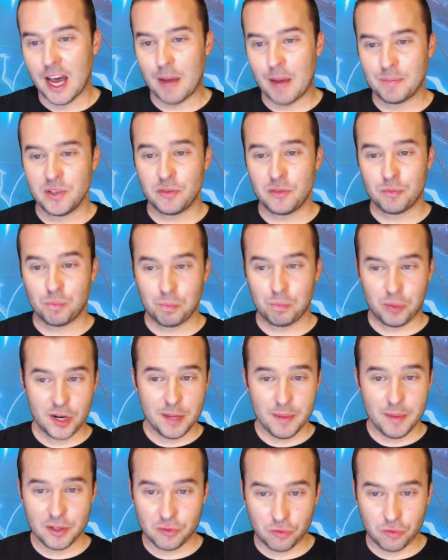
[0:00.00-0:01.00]
Just pretty
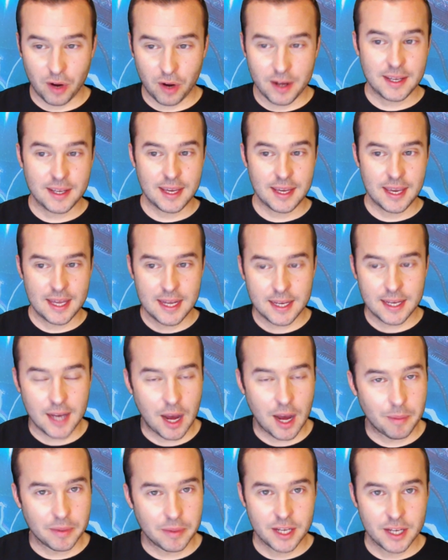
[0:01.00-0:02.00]
much running any
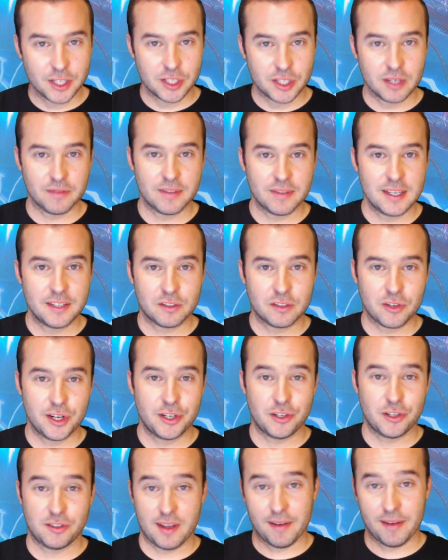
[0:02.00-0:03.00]
combination of these
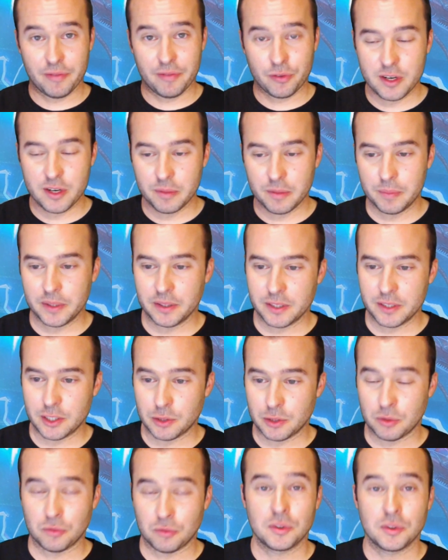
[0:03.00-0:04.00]
creatures that have 3 abilities
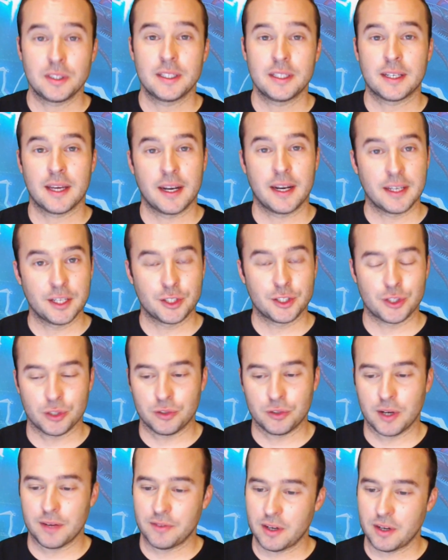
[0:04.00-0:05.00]
will really kind of get your
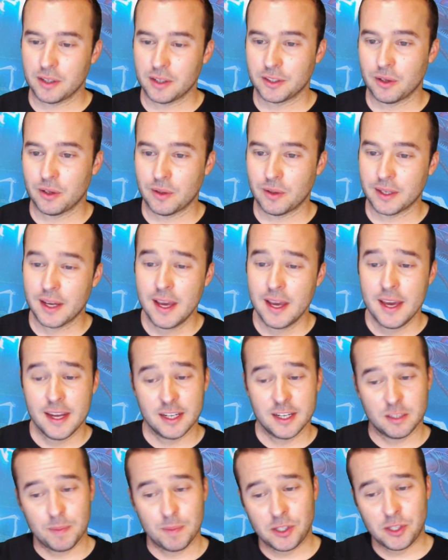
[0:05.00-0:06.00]
graveyard going, and
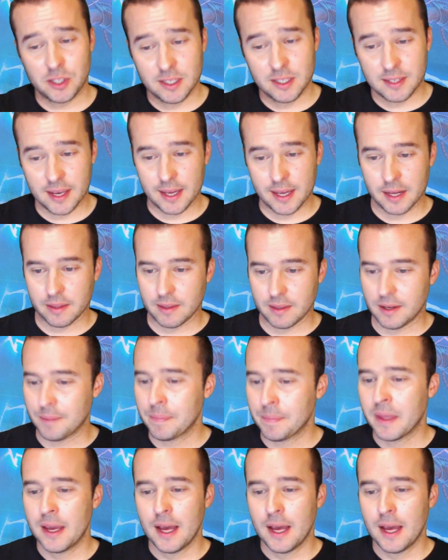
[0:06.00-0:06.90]
especially Danitha.